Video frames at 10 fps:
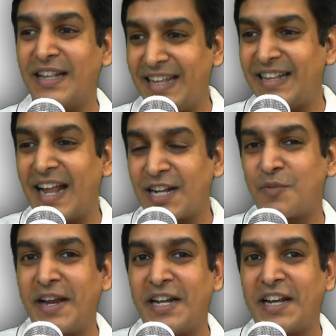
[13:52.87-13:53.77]
and
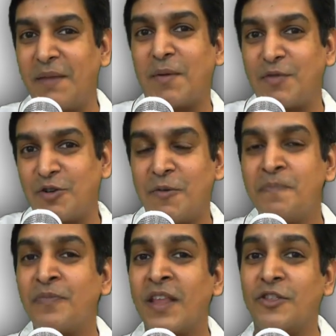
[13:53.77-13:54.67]
that's why it came up
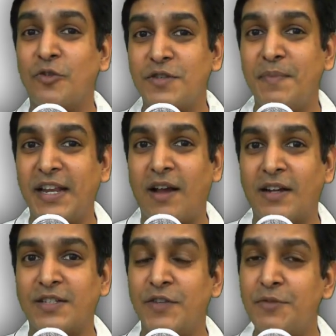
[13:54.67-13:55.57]
to those many
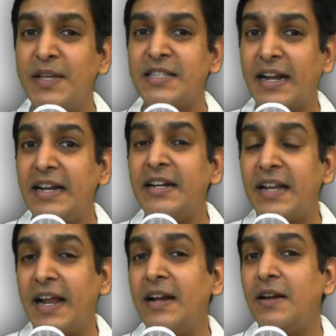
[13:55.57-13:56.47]
hours, which means I didn't